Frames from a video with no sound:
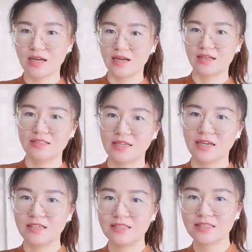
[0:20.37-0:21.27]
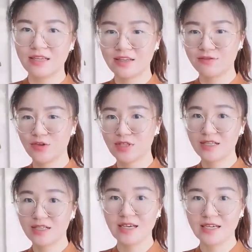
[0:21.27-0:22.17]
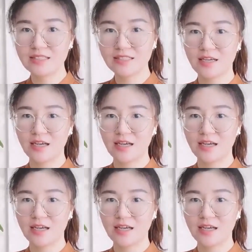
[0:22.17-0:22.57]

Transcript: uh, designs uh, for the client.